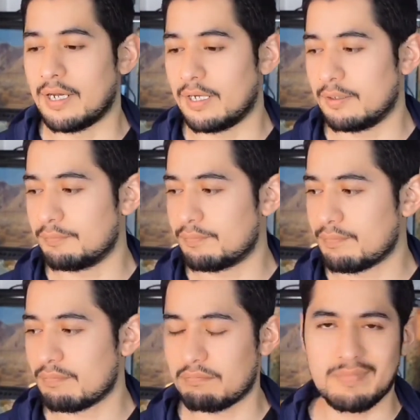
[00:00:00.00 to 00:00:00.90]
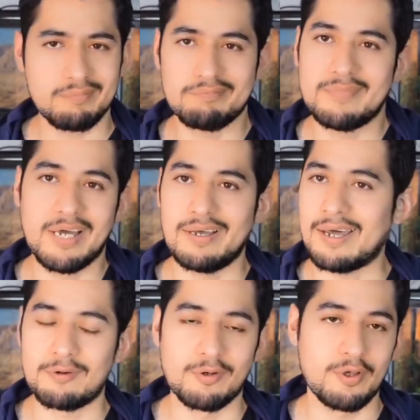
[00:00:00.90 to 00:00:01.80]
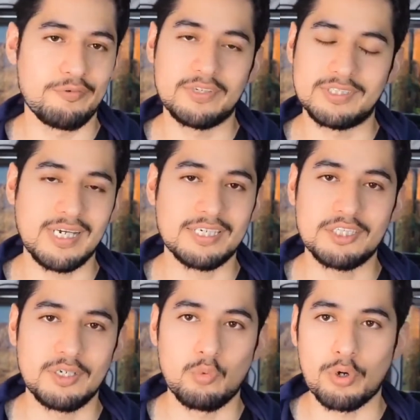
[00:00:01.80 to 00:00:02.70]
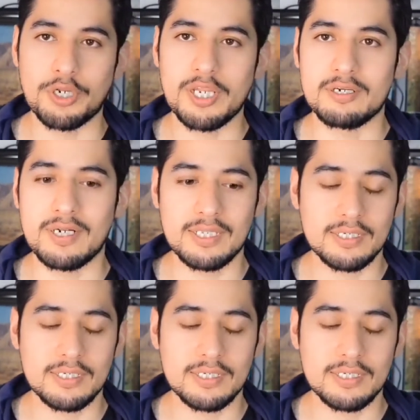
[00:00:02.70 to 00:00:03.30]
I don't know if it's actually working or not,